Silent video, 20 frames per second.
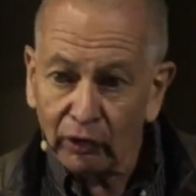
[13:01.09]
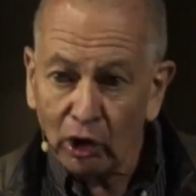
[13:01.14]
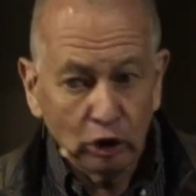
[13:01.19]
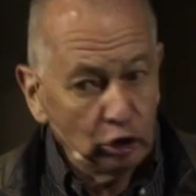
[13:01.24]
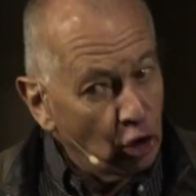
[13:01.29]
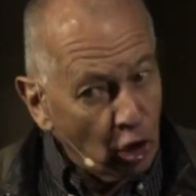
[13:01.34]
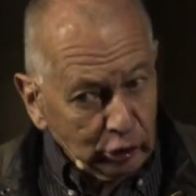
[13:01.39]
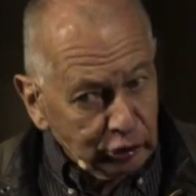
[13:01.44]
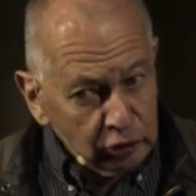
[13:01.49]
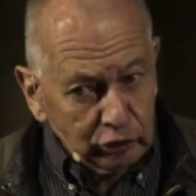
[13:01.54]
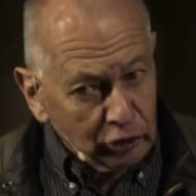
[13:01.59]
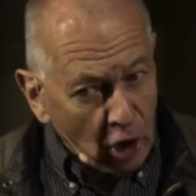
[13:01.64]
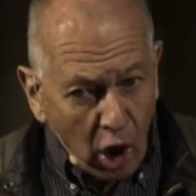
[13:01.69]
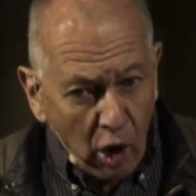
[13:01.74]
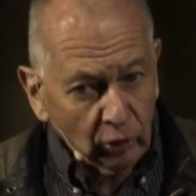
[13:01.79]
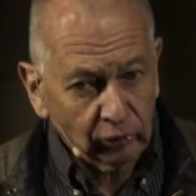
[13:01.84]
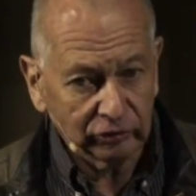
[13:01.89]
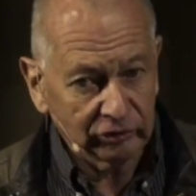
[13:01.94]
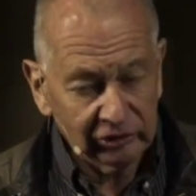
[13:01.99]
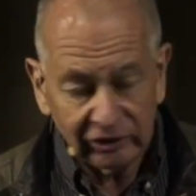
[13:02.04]
No, you
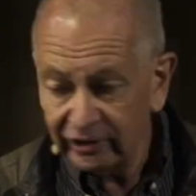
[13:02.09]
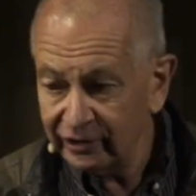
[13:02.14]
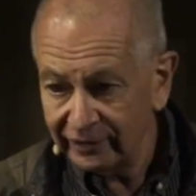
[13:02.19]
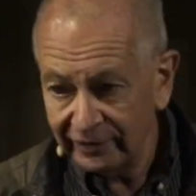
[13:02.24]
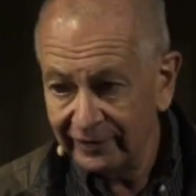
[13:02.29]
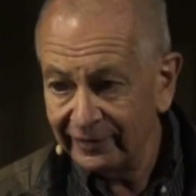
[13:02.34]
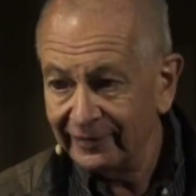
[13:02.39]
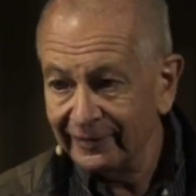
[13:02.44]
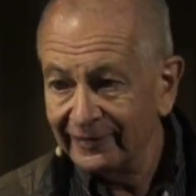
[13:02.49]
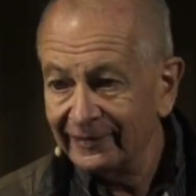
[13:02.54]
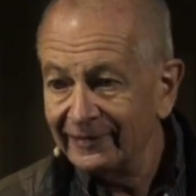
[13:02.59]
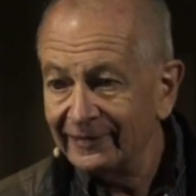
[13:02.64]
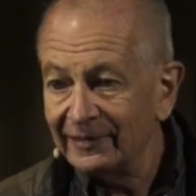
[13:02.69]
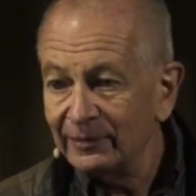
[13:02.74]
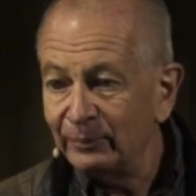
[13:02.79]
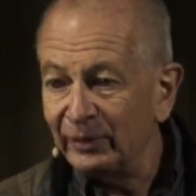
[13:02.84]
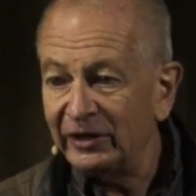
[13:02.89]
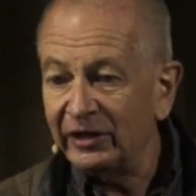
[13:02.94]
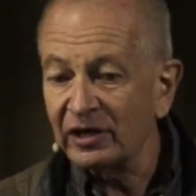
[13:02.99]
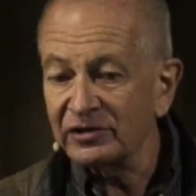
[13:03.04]
don't.
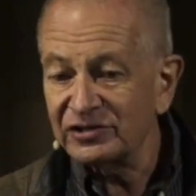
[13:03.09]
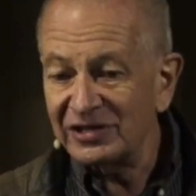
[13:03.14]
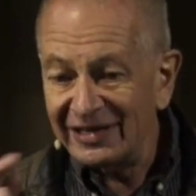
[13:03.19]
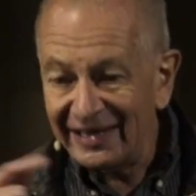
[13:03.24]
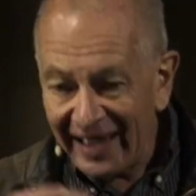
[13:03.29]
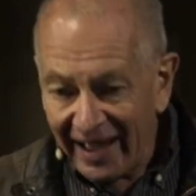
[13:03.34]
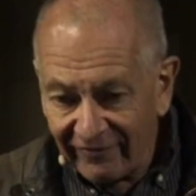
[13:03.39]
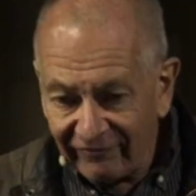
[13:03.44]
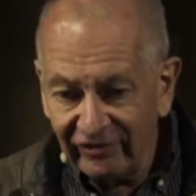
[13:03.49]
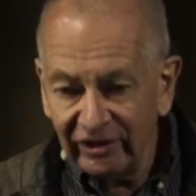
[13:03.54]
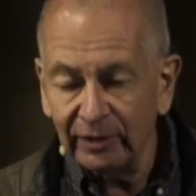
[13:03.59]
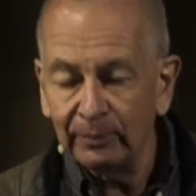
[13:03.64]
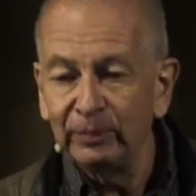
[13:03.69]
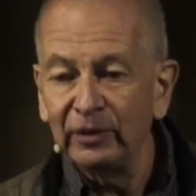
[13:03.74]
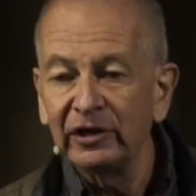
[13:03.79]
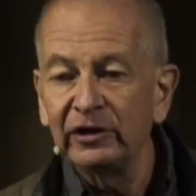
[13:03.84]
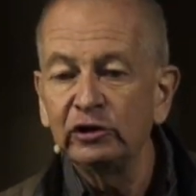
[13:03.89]
Because inevitably,